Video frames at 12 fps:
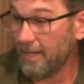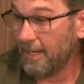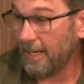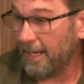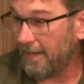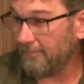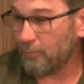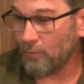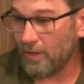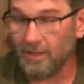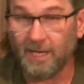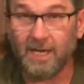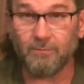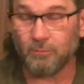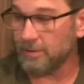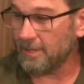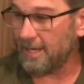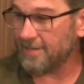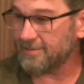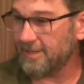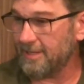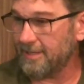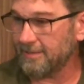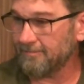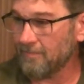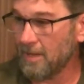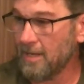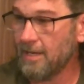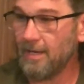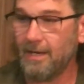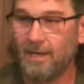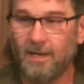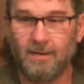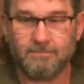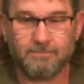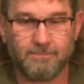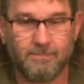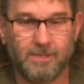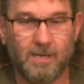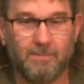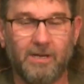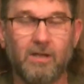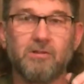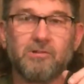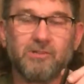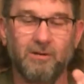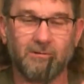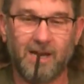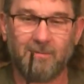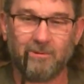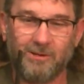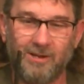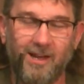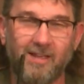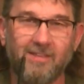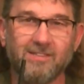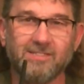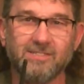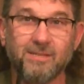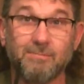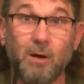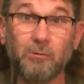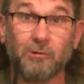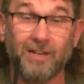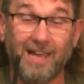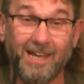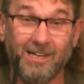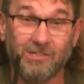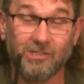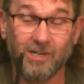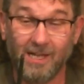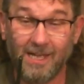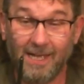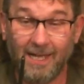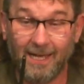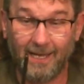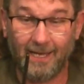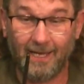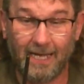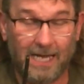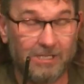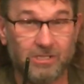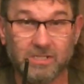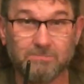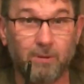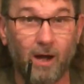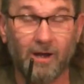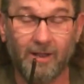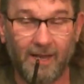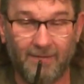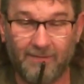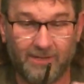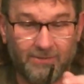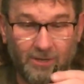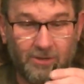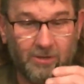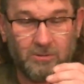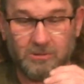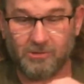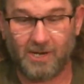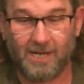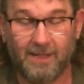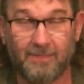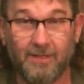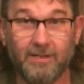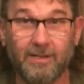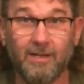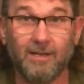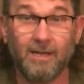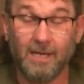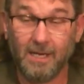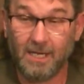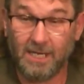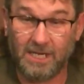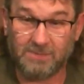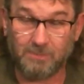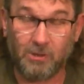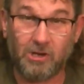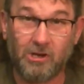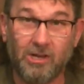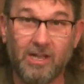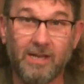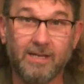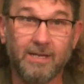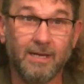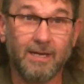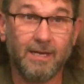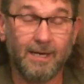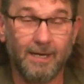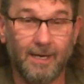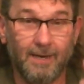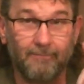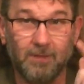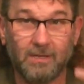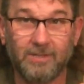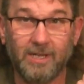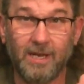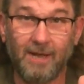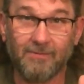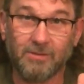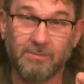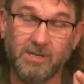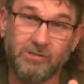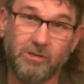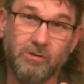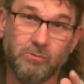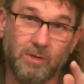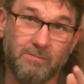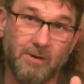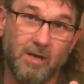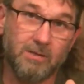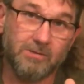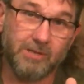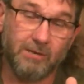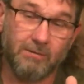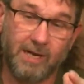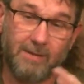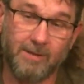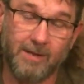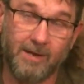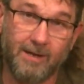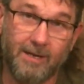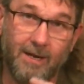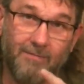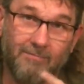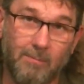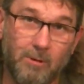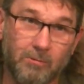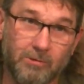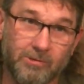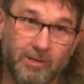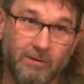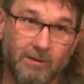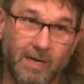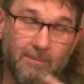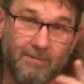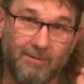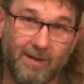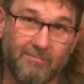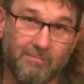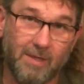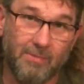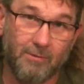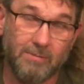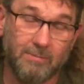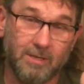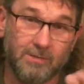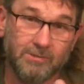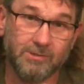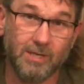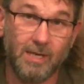And before I leave, one last thing. Got me another cell camera today. This is the Multi Edge. I just bought it. I haven't even turned it on, tried anything yet. It's pretty unique. Did have some issues with my other cell camera that I got, my Multi cell camera I've had for about 3 months.